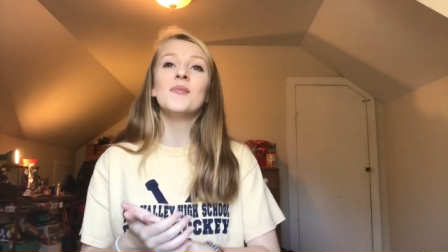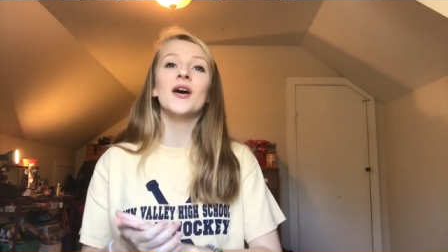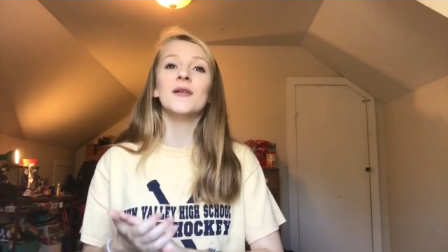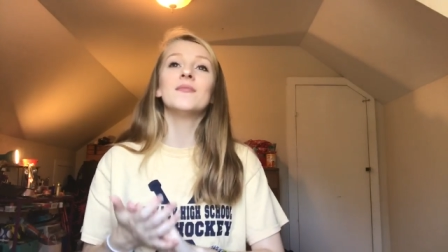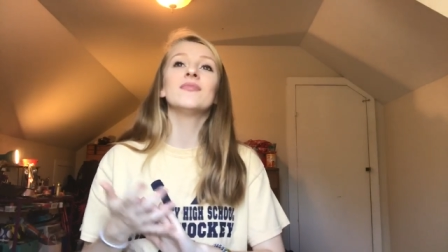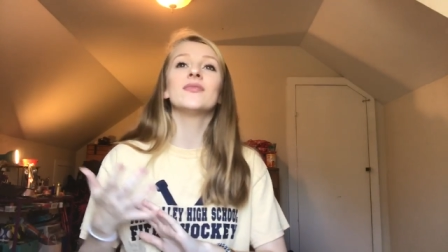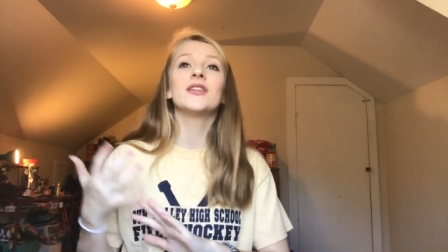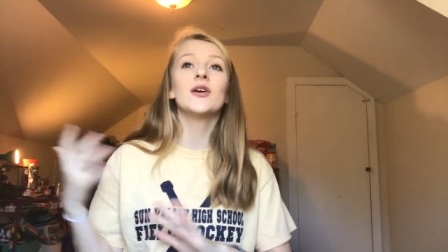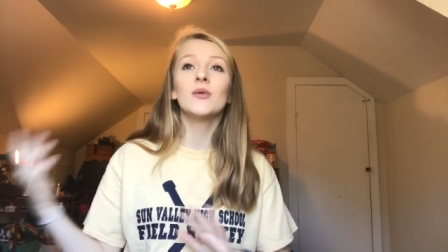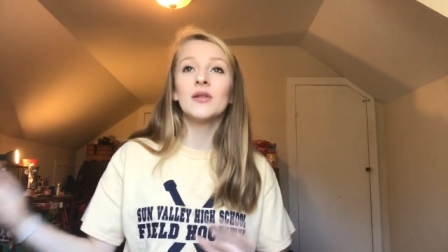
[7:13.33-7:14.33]
But
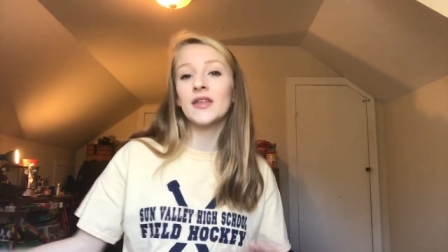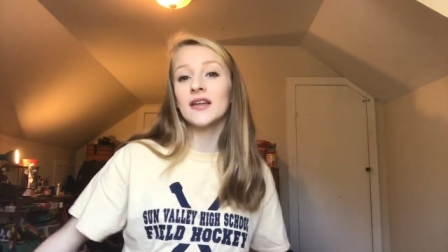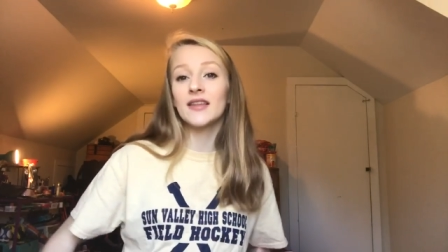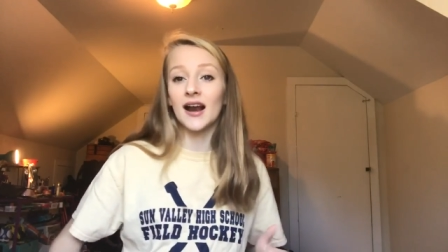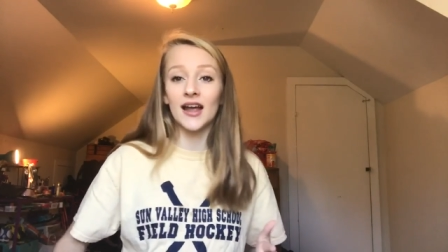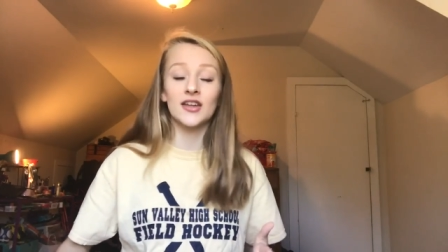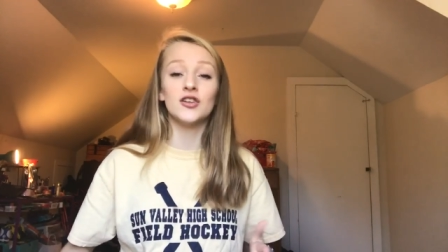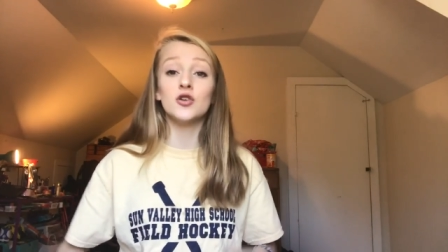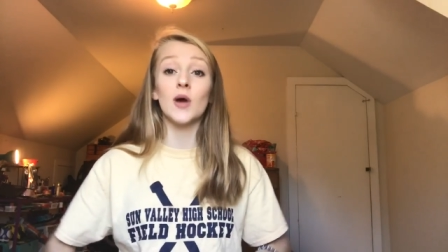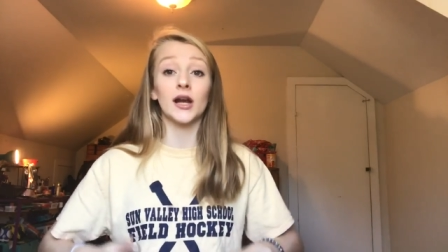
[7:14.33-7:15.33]
the only thing that I can
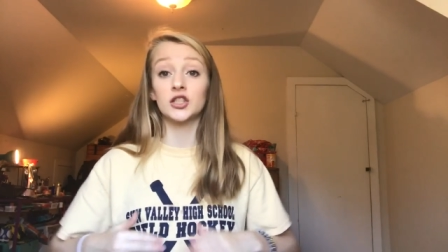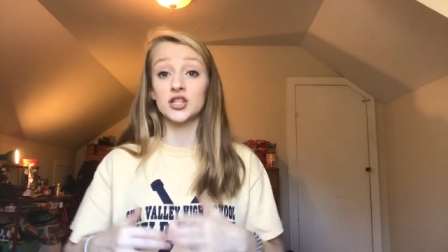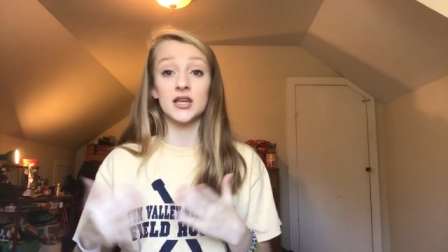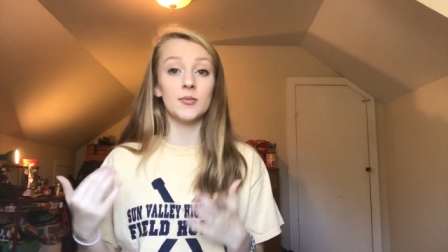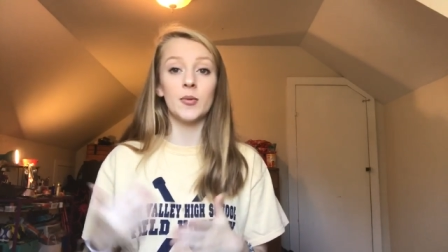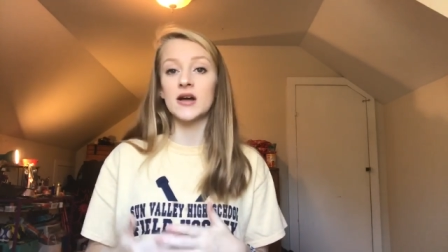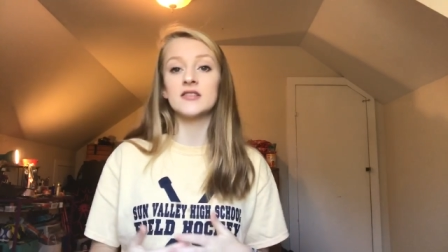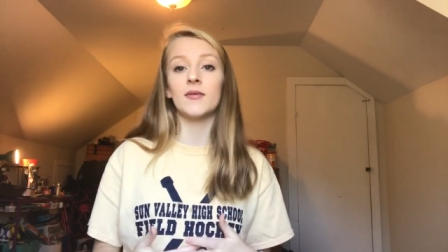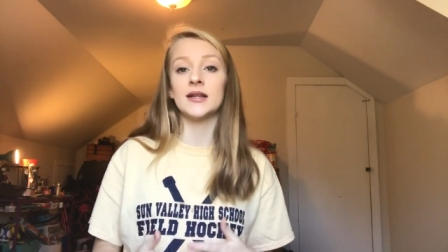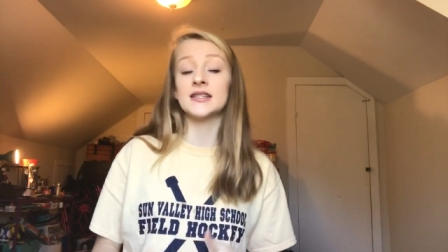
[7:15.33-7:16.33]
do, I just keep a
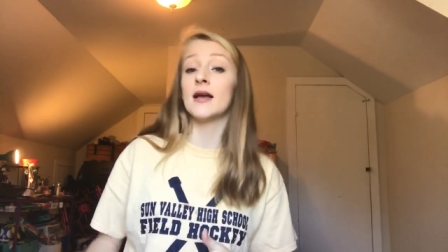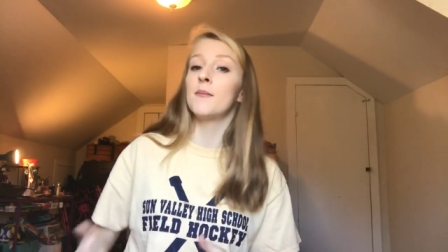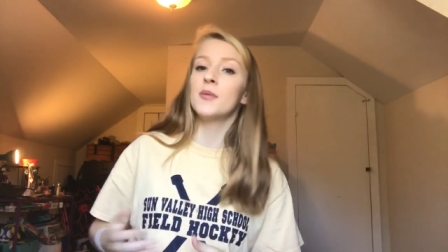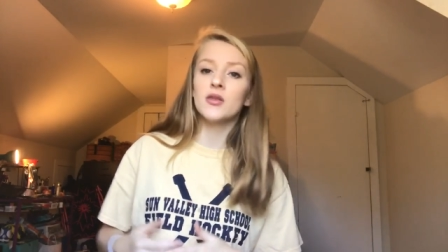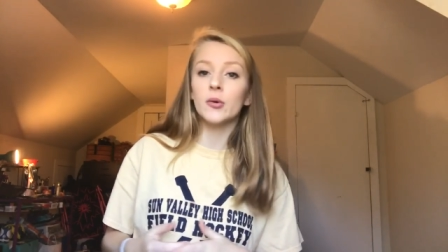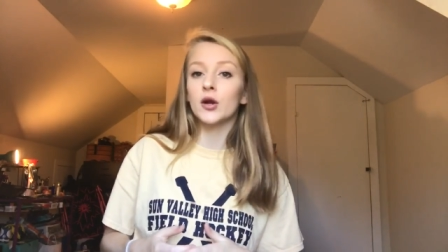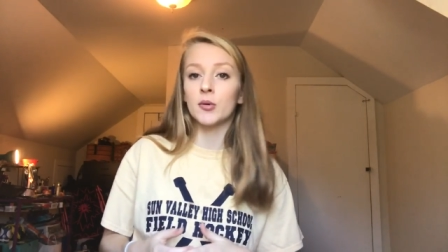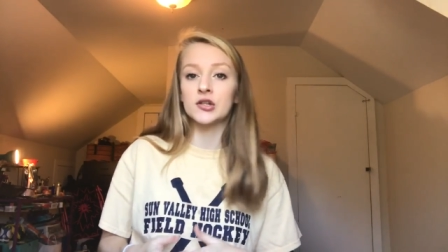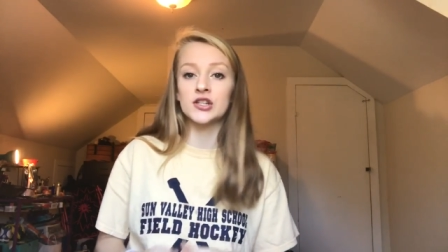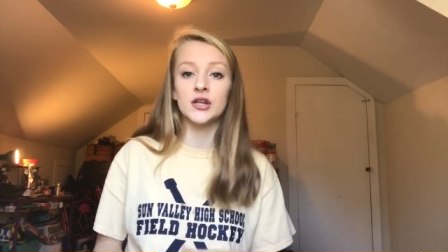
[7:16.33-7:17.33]
positive mindset, be the bigger
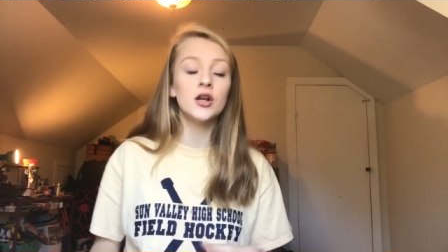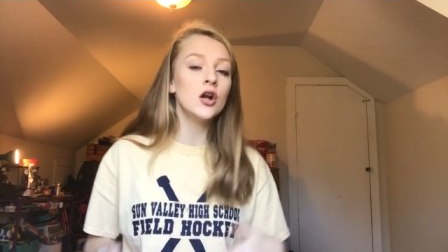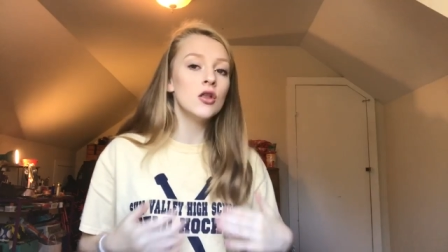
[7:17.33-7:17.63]
person.